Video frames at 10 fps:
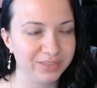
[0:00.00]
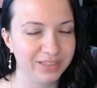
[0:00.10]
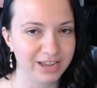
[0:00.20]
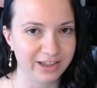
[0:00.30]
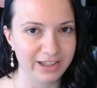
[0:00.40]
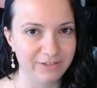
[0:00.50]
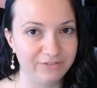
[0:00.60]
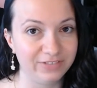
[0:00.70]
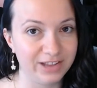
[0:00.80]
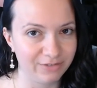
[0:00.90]
like a
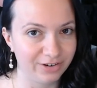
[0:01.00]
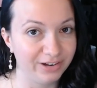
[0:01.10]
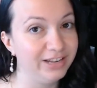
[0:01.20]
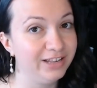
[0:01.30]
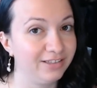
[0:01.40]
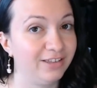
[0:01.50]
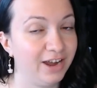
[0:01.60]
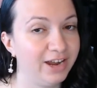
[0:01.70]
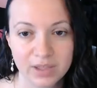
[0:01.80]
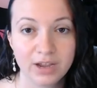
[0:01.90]
flavor inside.